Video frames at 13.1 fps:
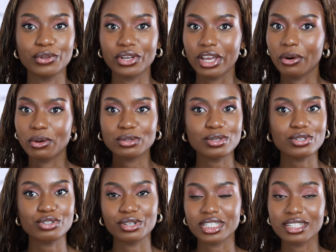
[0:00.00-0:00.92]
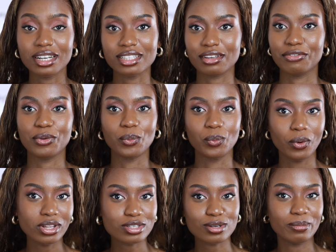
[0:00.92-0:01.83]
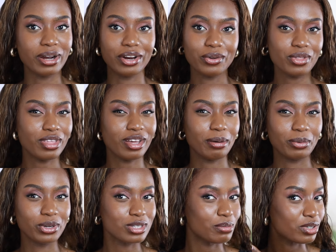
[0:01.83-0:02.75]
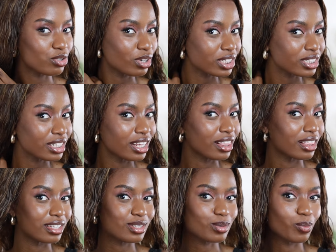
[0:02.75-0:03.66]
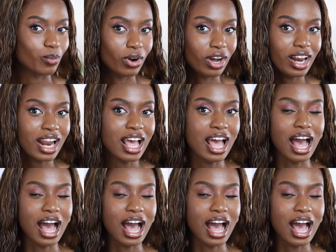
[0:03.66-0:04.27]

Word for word: You can also straighten it if you want to, but I don't think I'm going to be straightening this one.